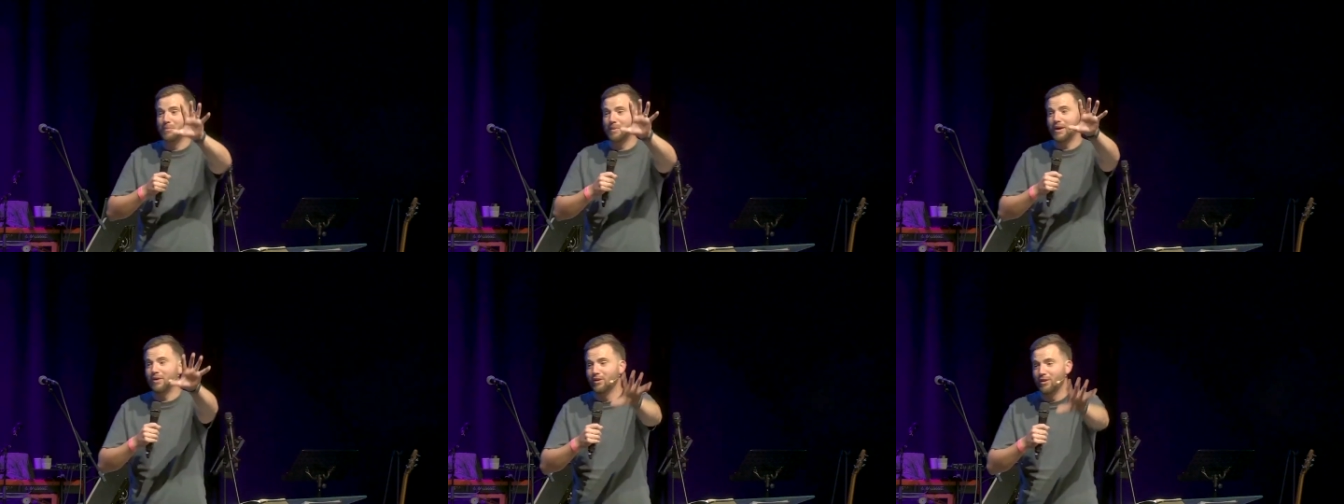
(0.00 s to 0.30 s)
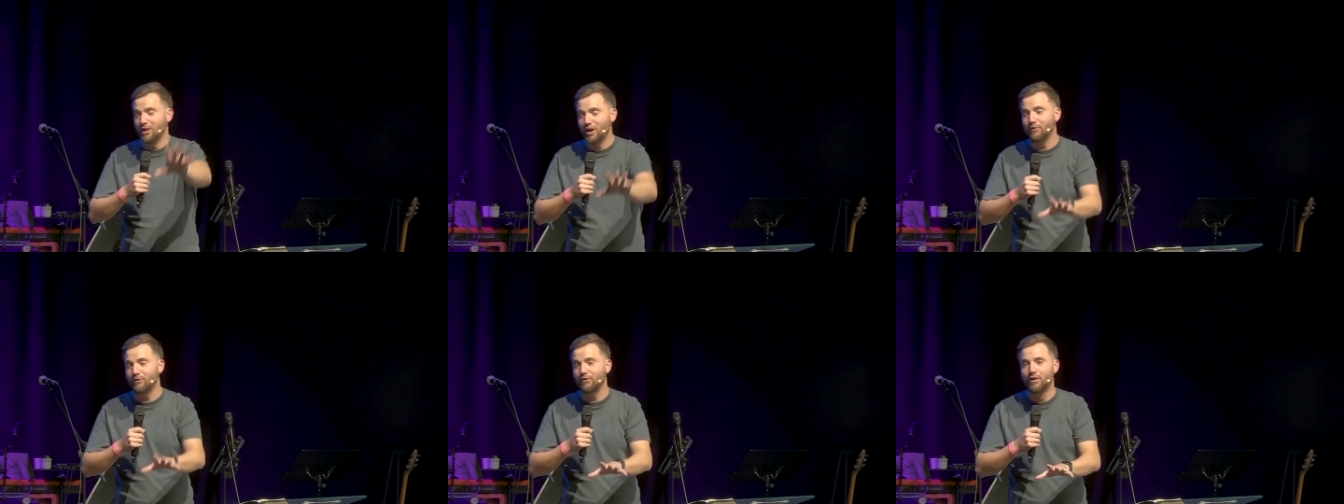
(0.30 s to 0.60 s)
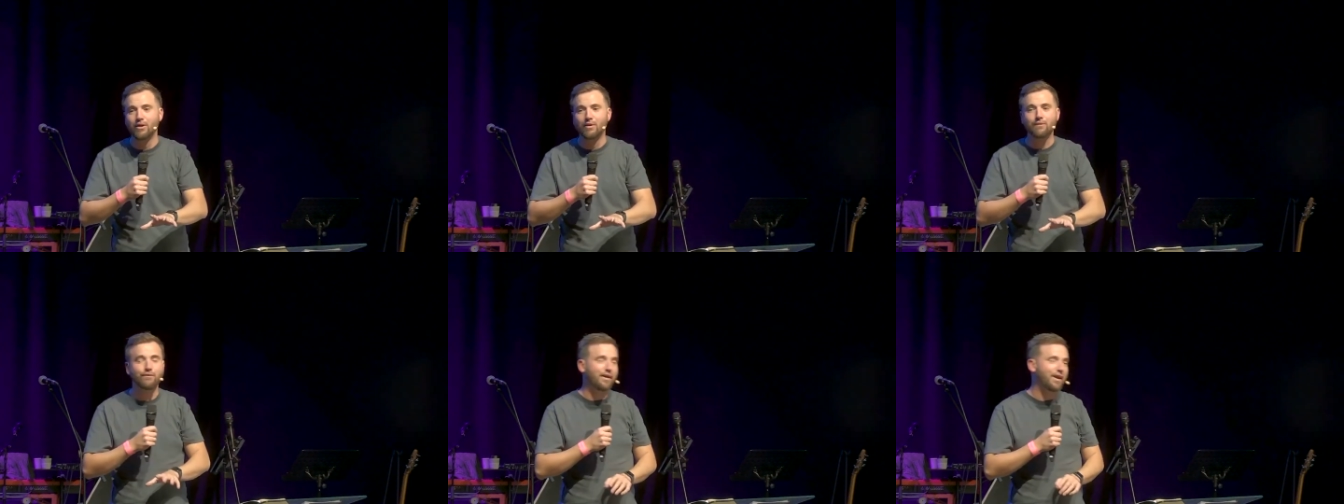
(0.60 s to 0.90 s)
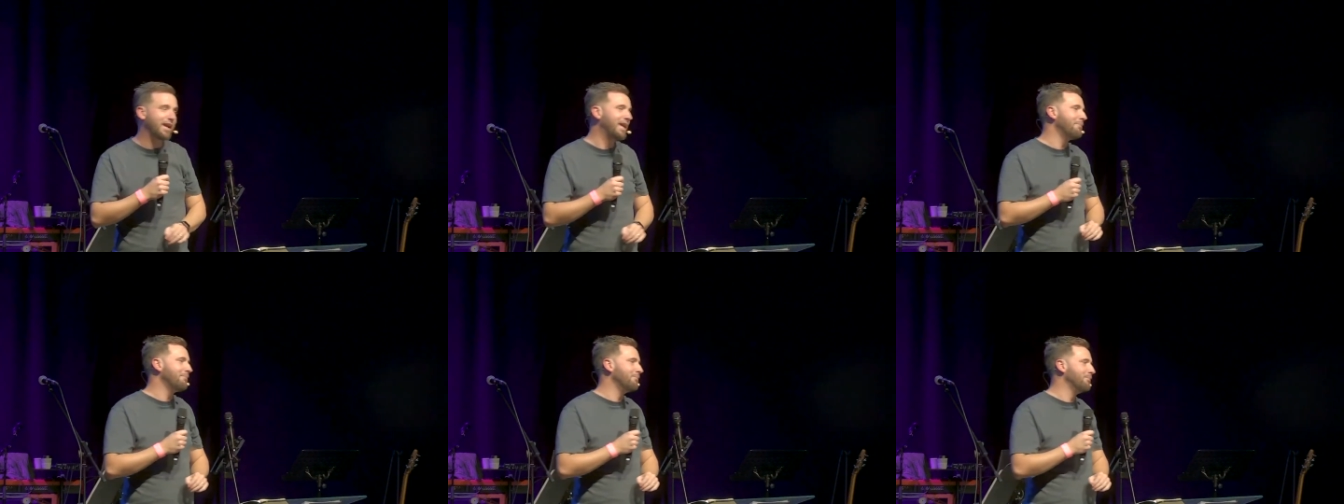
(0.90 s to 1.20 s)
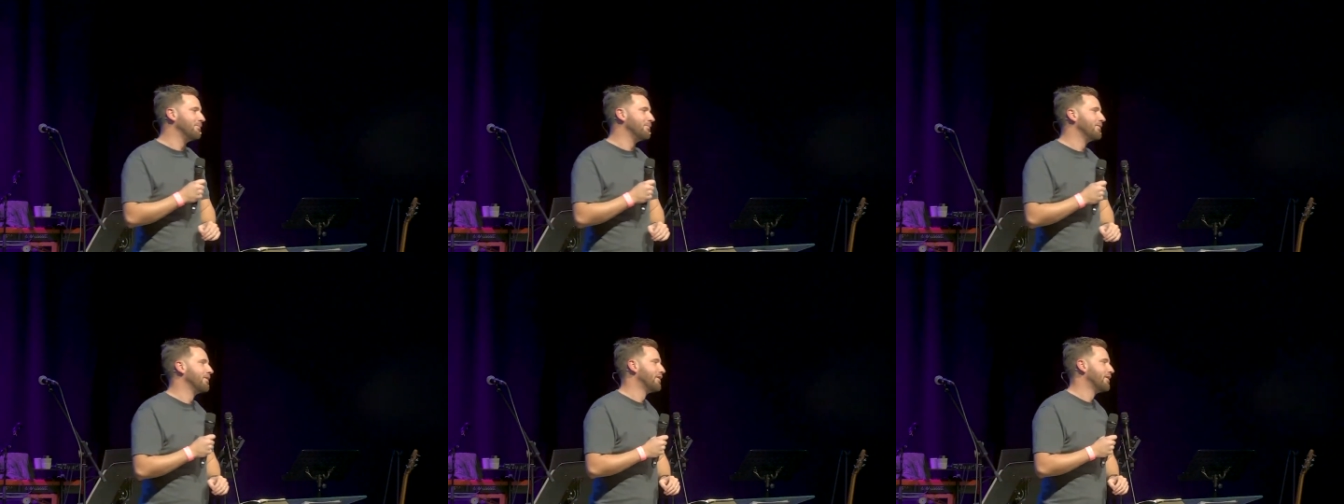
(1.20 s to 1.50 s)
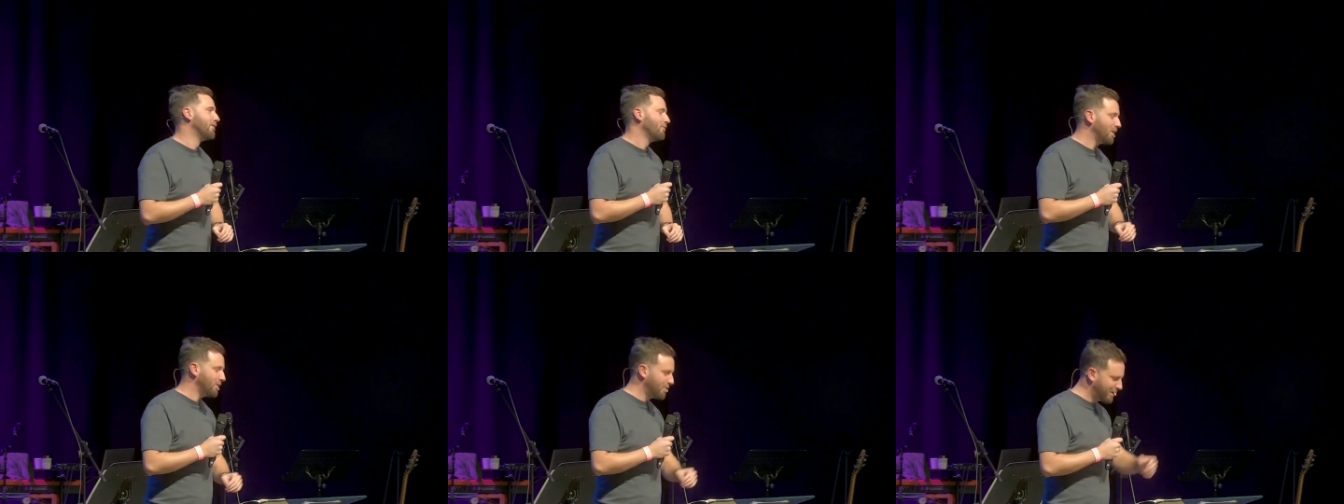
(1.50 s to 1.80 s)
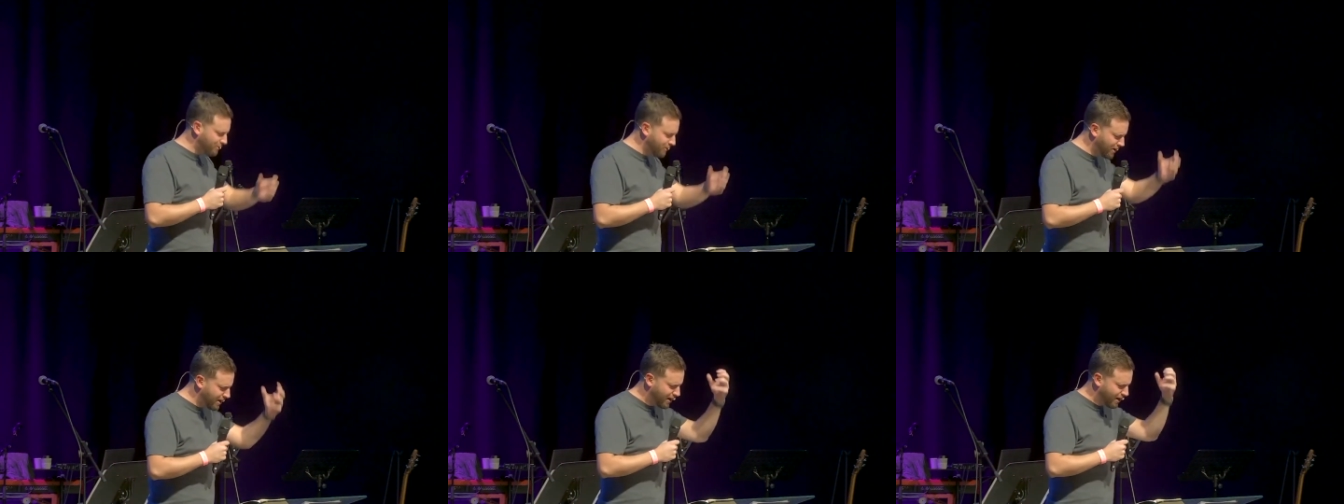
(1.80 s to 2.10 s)
our love for him, where we
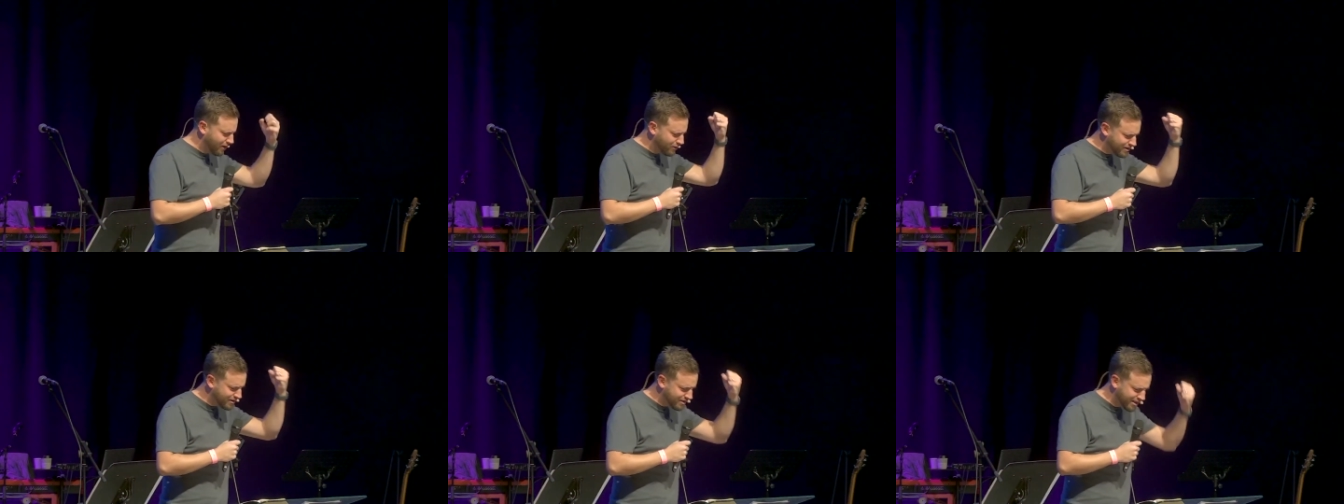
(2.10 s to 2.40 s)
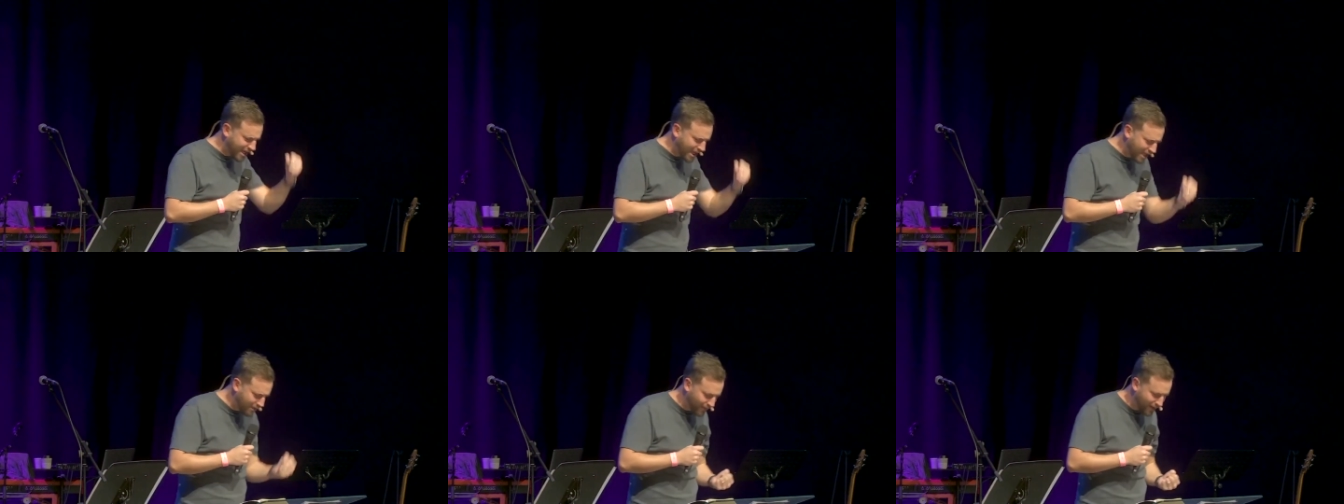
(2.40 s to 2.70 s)
receive